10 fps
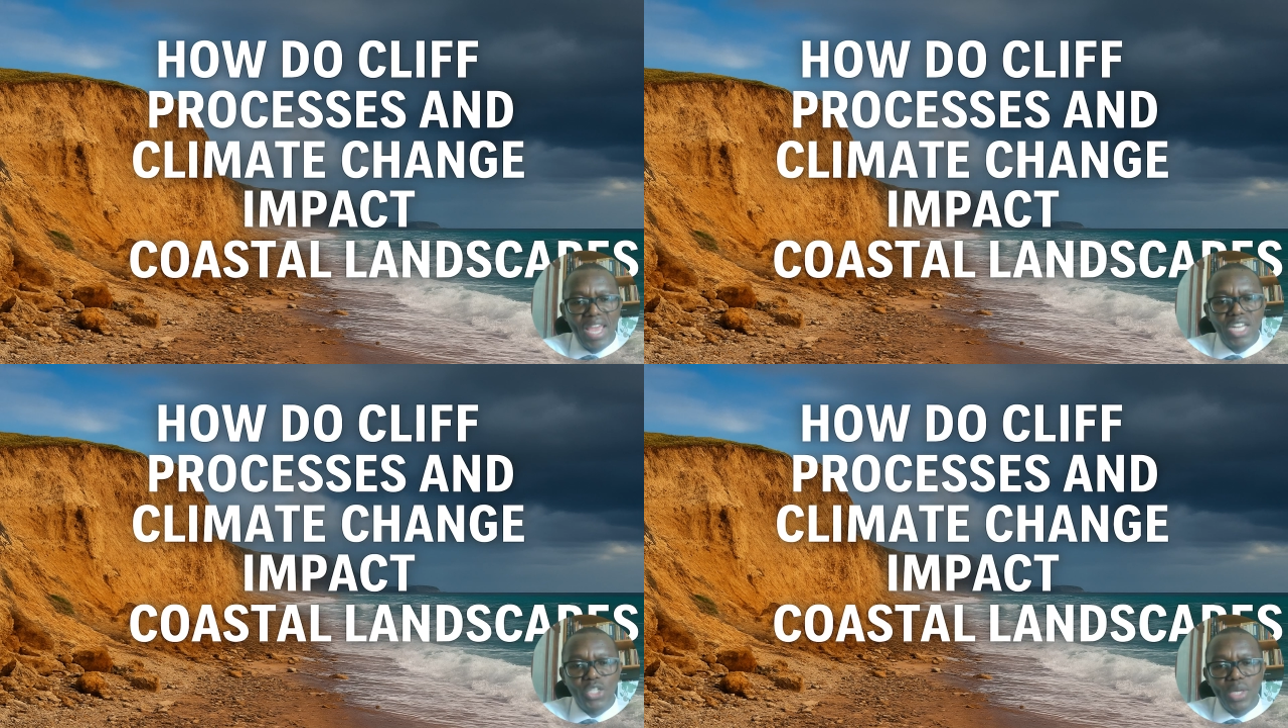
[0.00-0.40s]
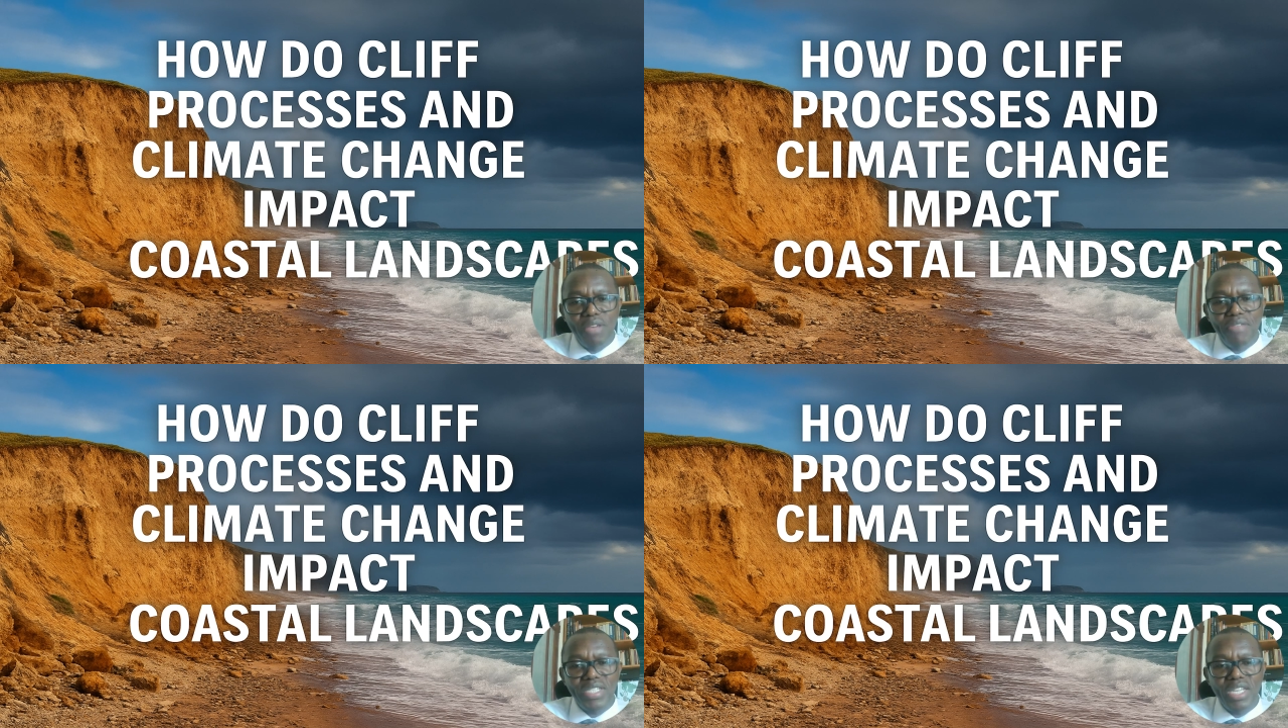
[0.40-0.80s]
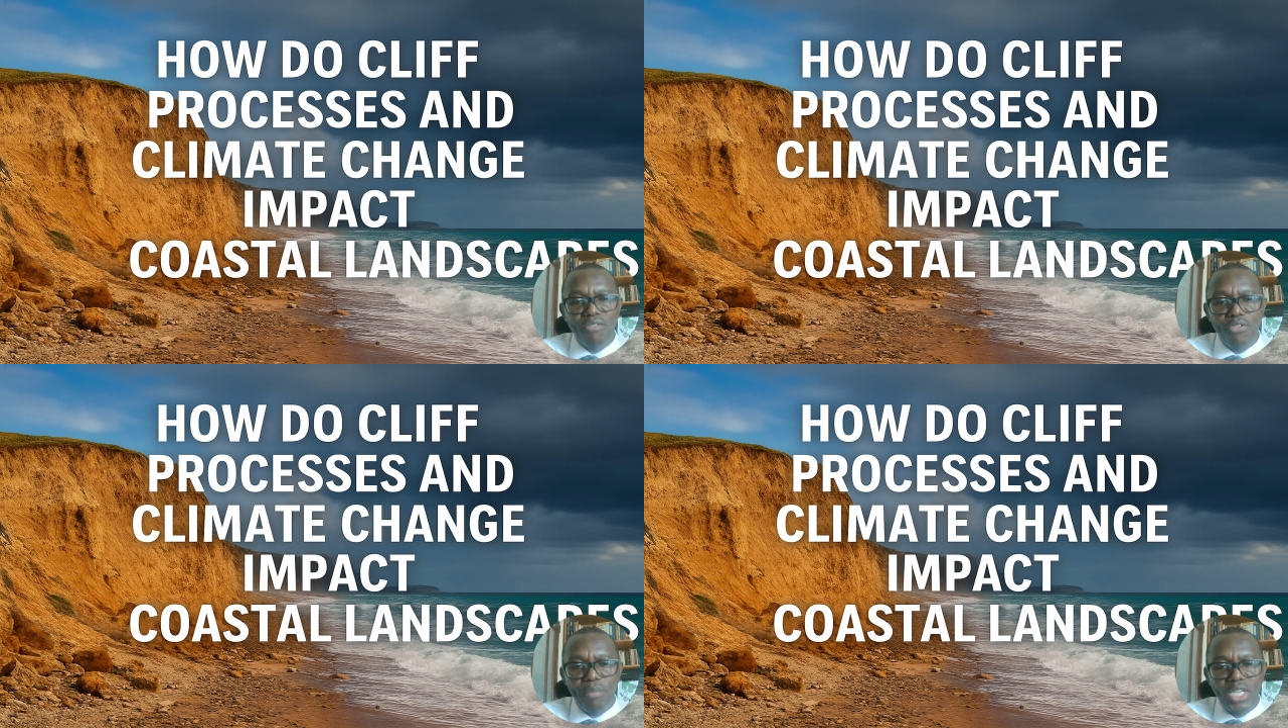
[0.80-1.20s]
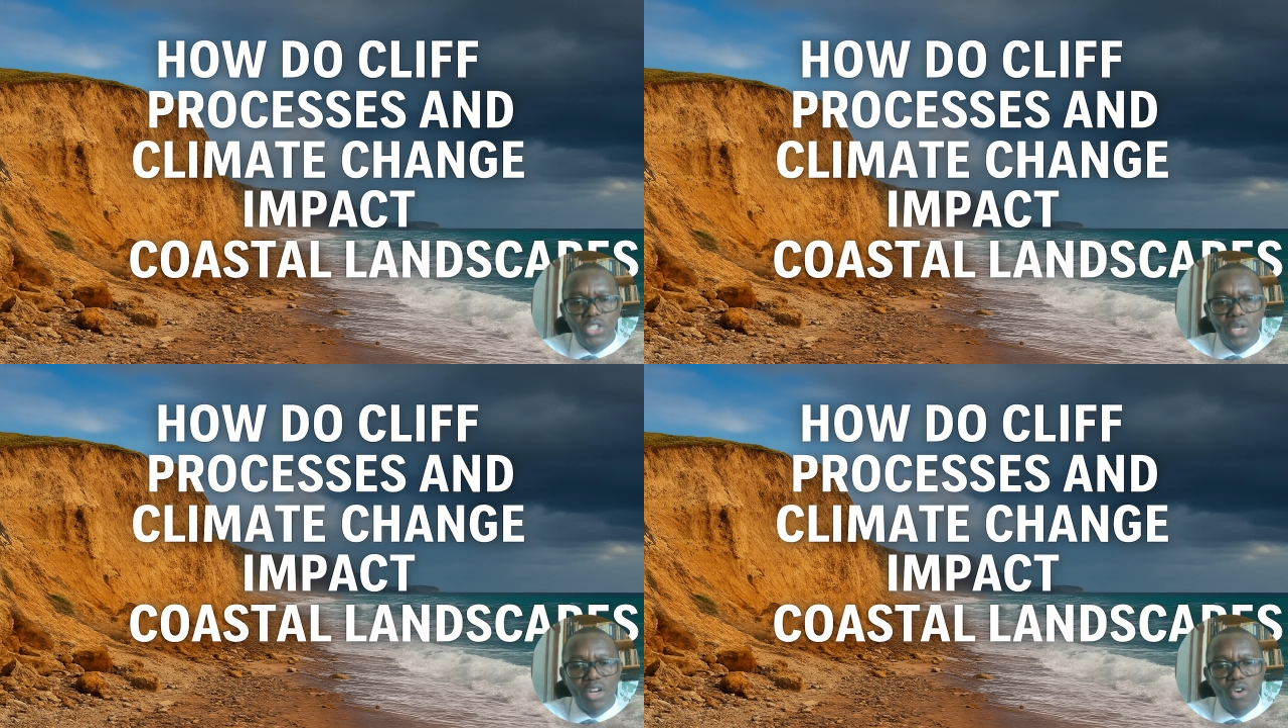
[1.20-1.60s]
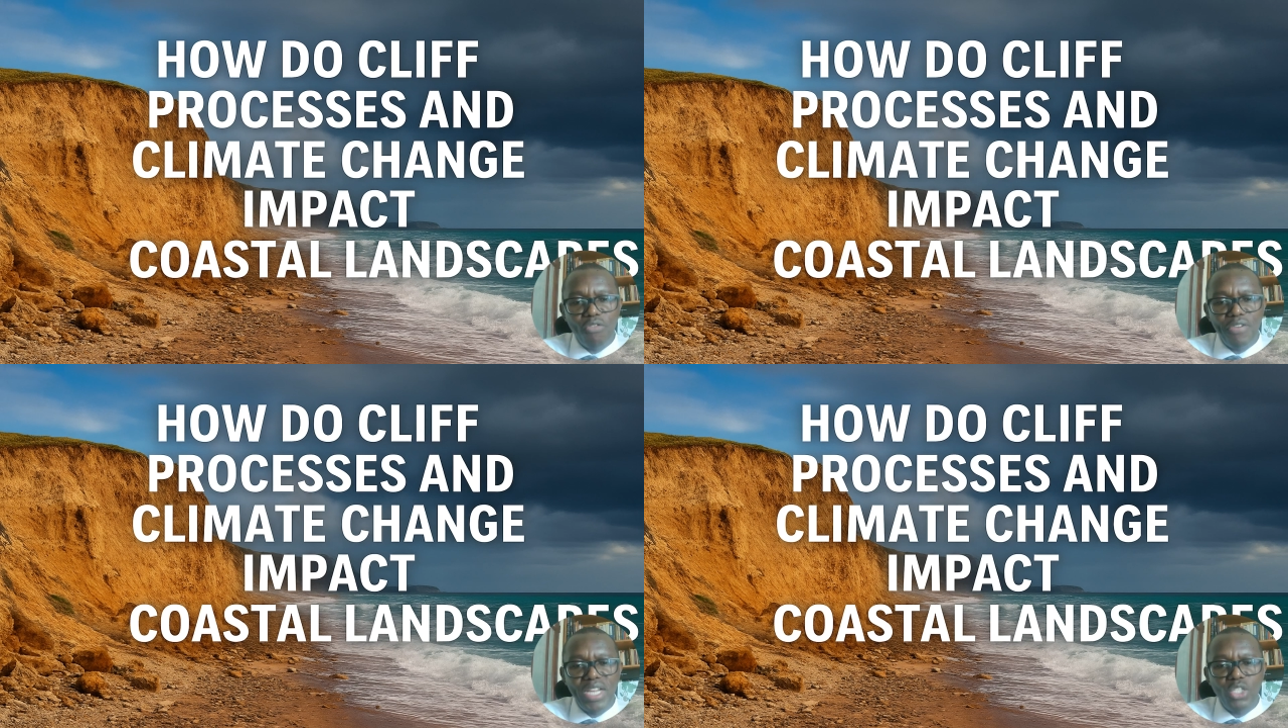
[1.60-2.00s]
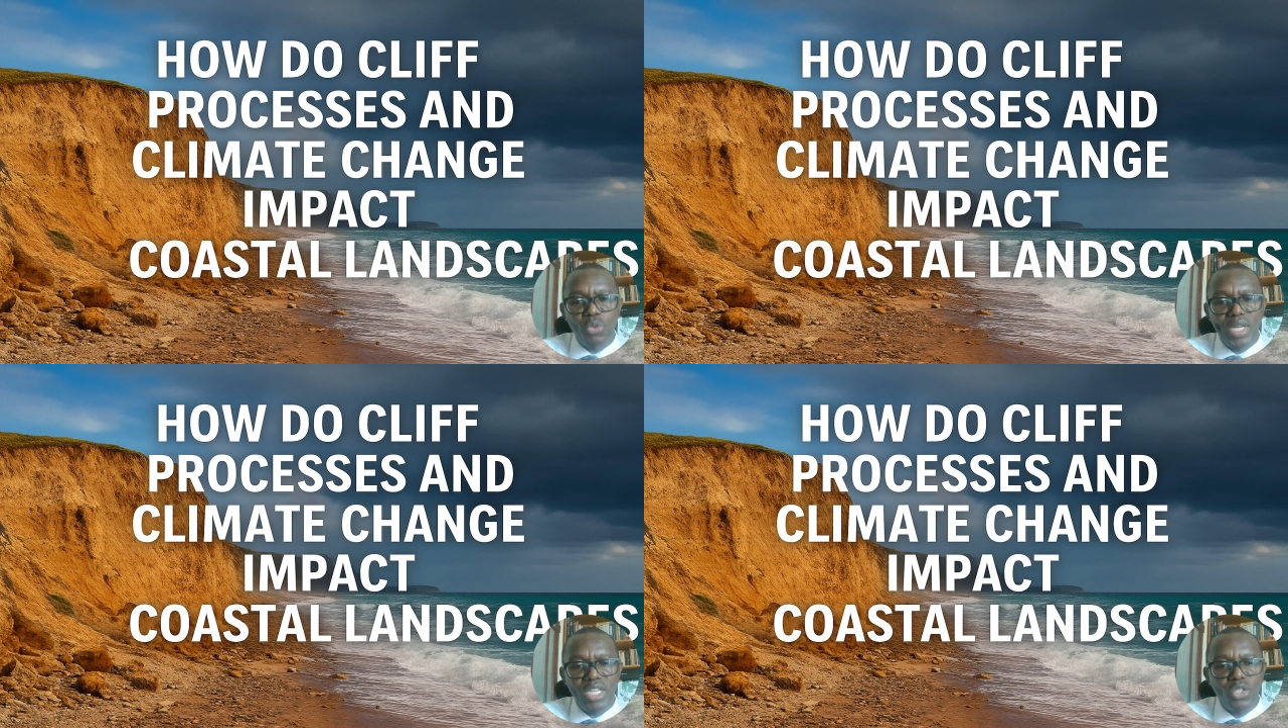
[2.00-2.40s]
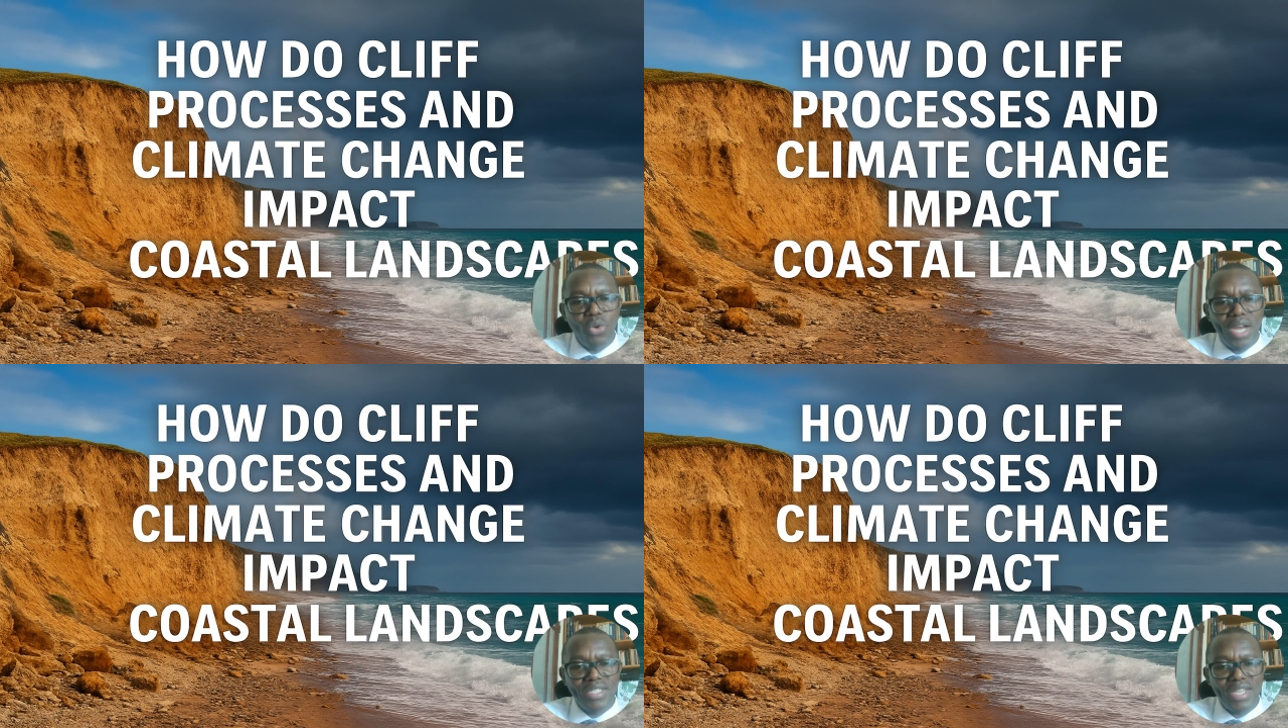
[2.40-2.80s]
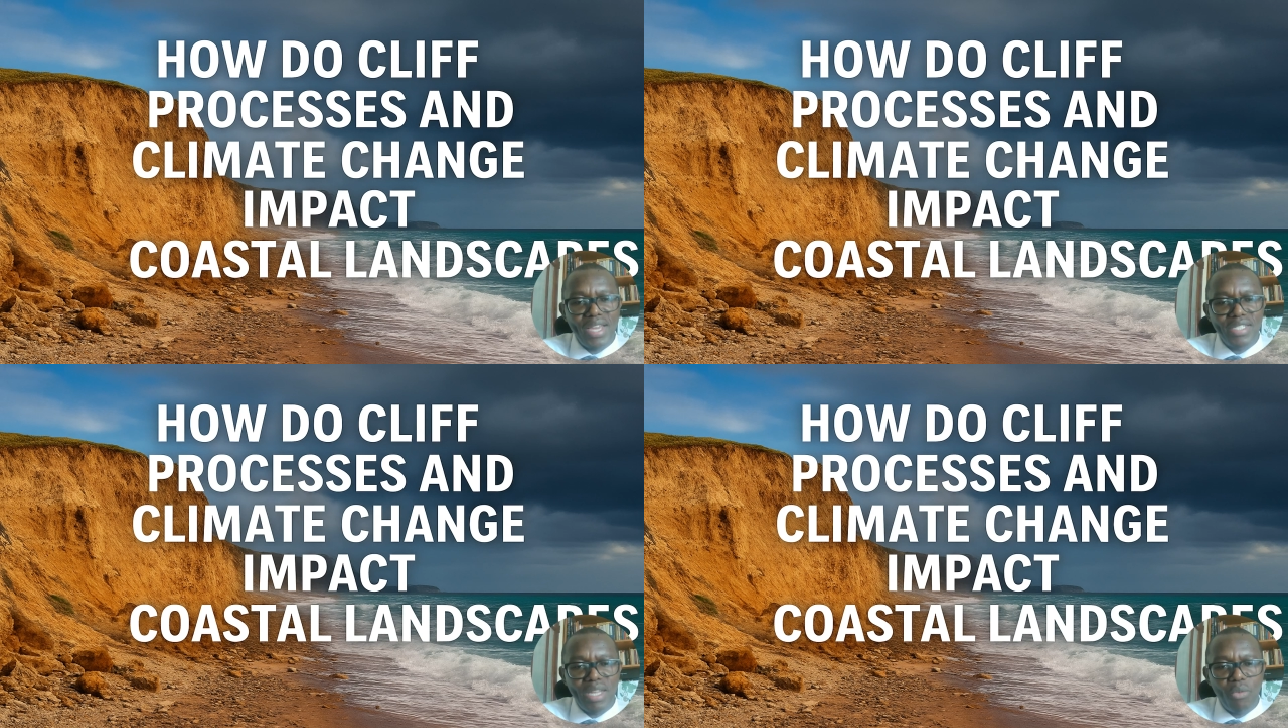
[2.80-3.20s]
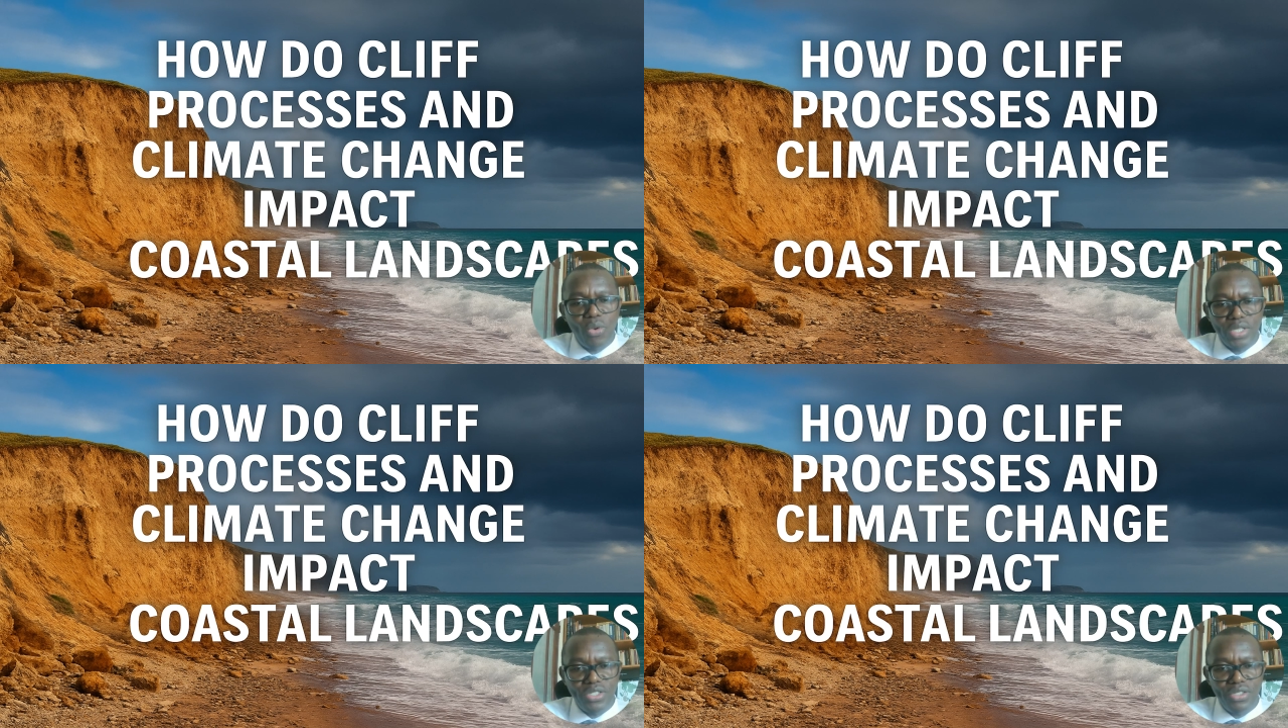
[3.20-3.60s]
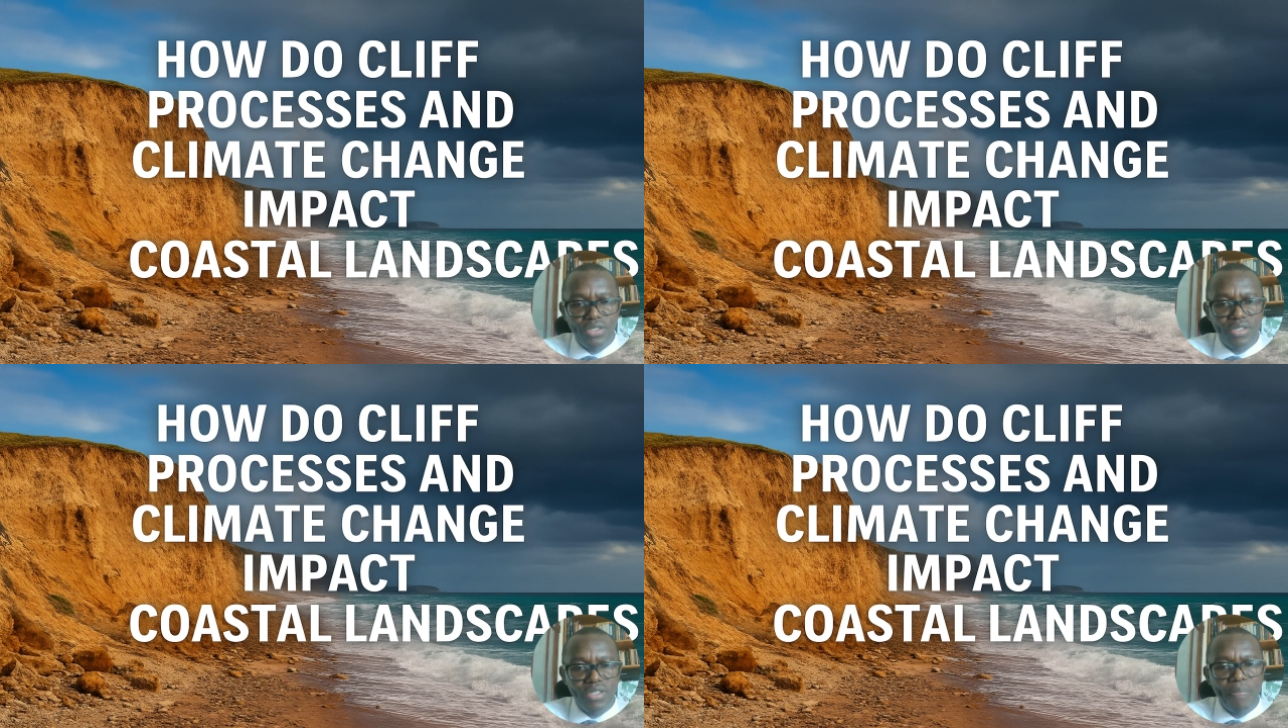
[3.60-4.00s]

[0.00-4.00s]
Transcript: and to give us the information and confidence we need to answer exam questions.